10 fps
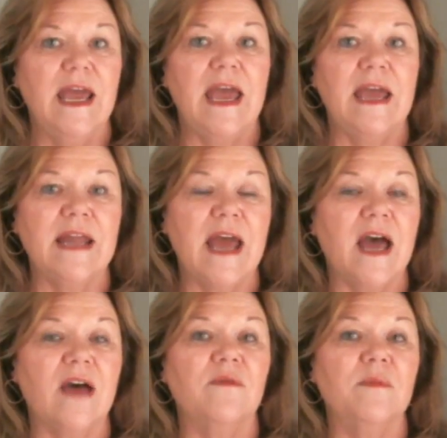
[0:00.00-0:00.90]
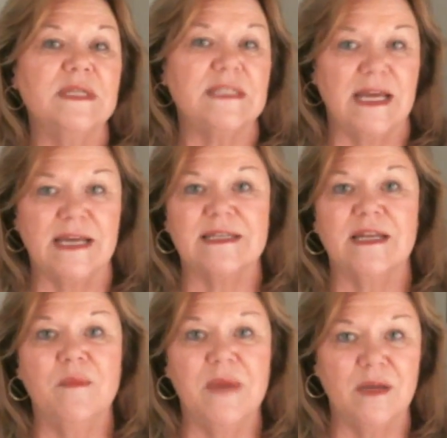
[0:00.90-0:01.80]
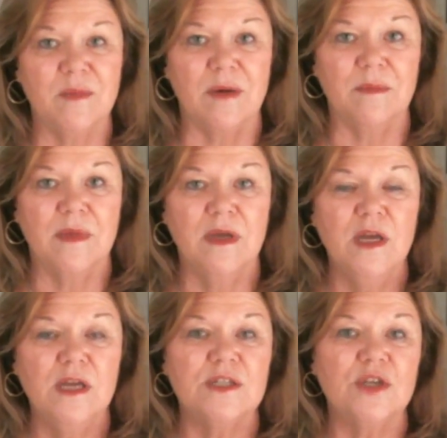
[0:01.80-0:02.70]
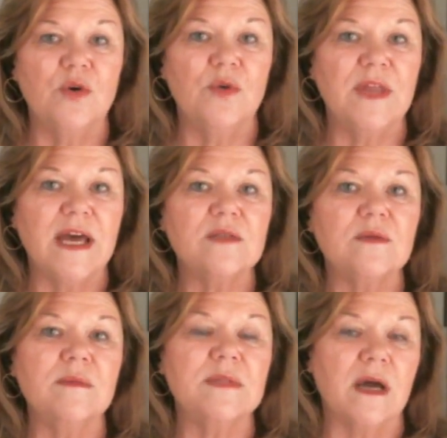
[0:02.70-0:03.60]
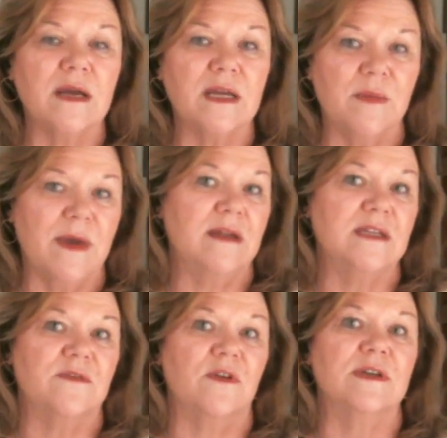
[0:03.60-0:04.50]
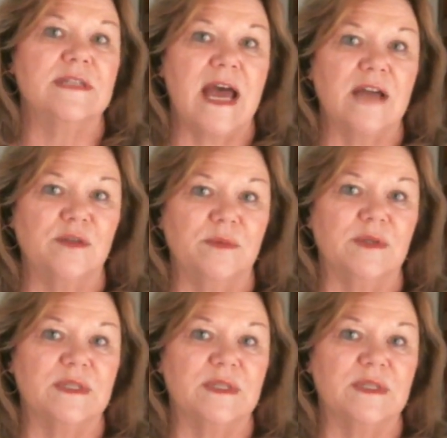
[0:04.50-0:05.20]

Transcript: and have mistakes at a minimum. So that's what I'm talking about as far as attributes,